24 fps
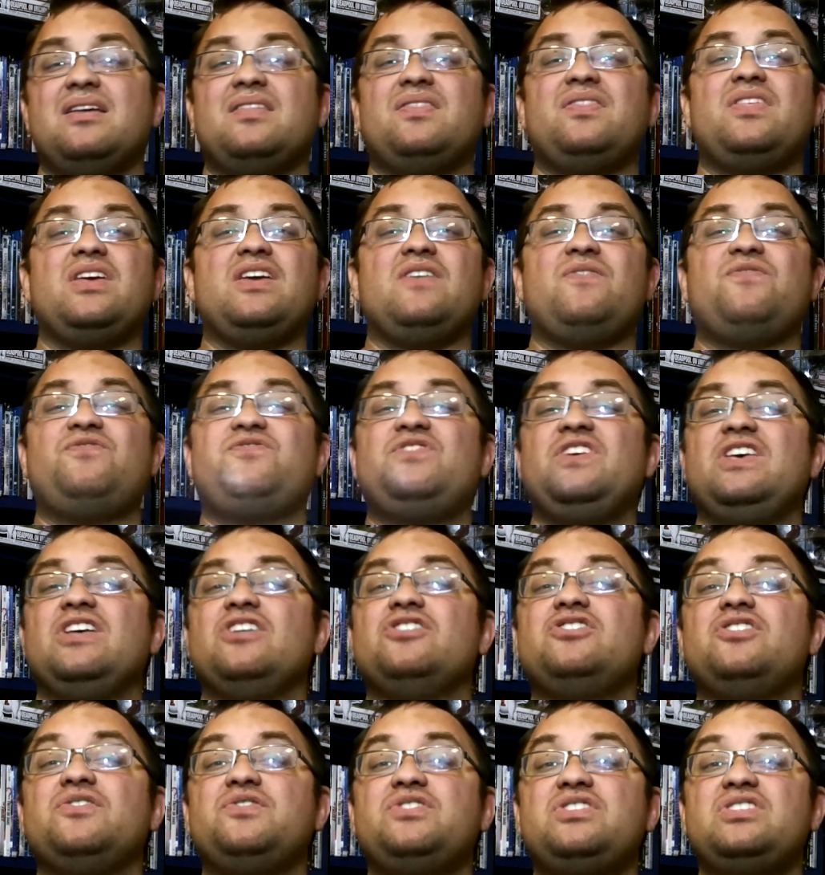The
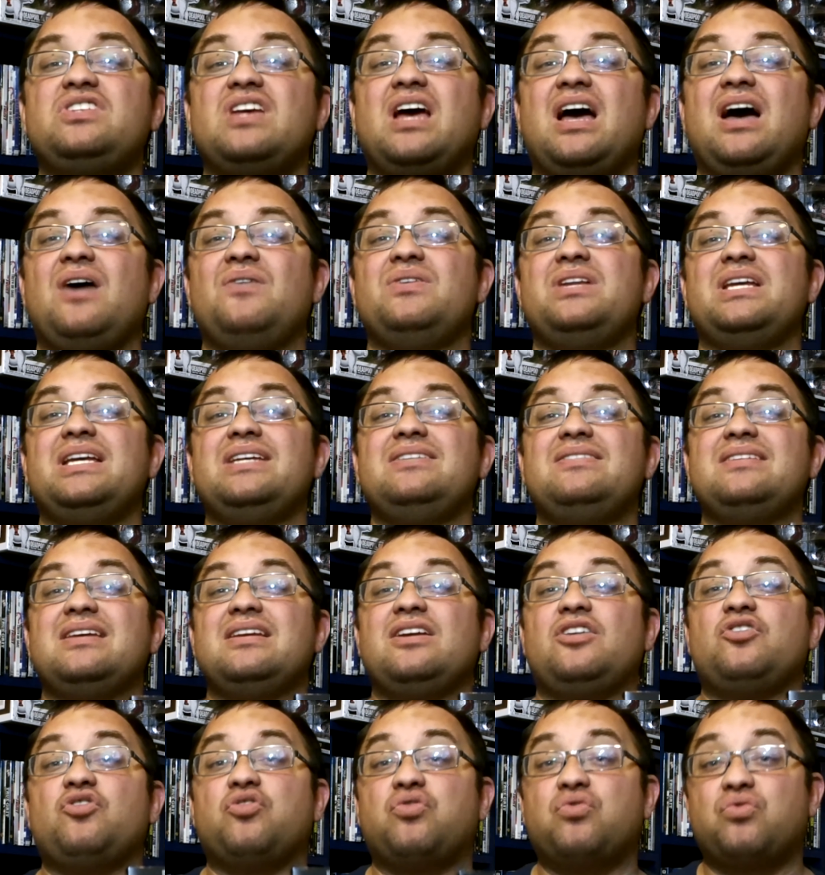field of sound is
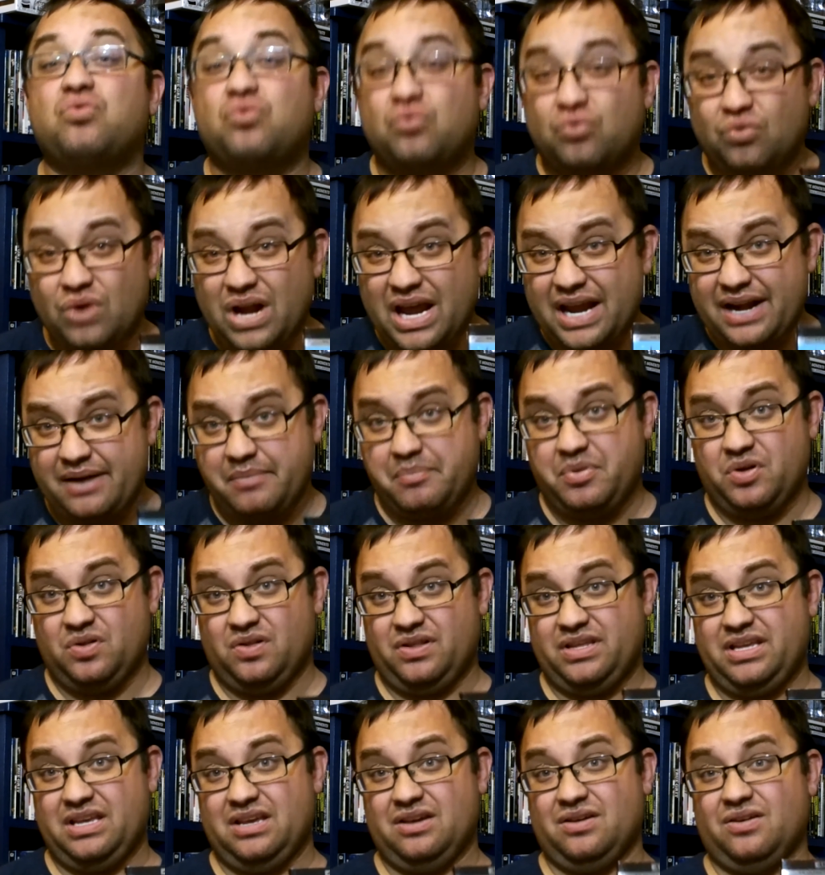incredible
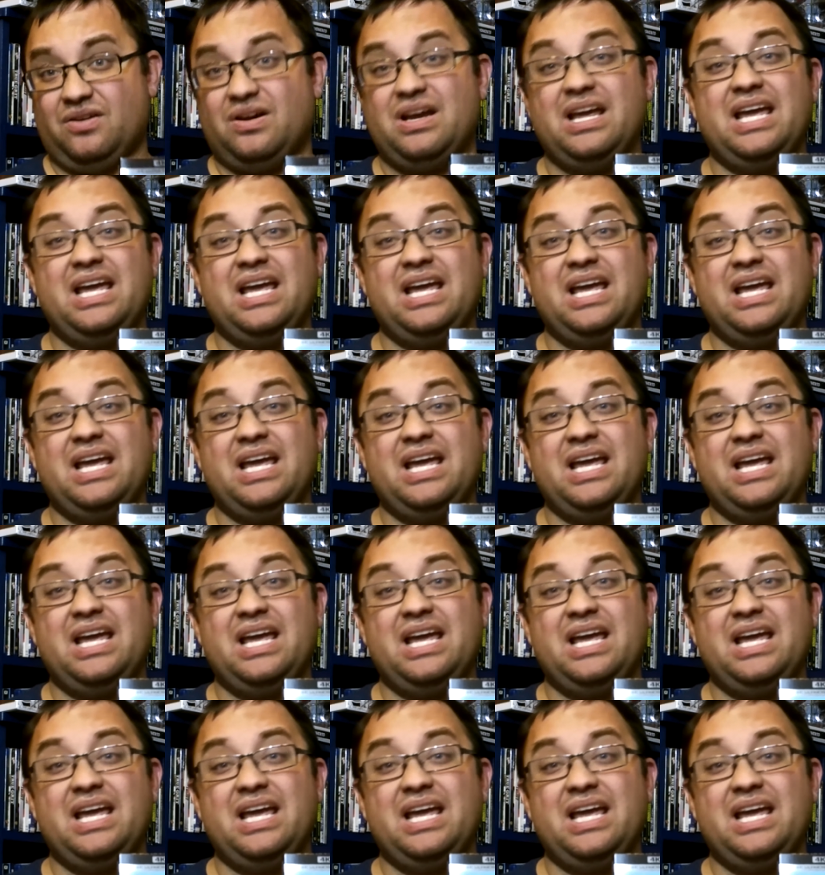here,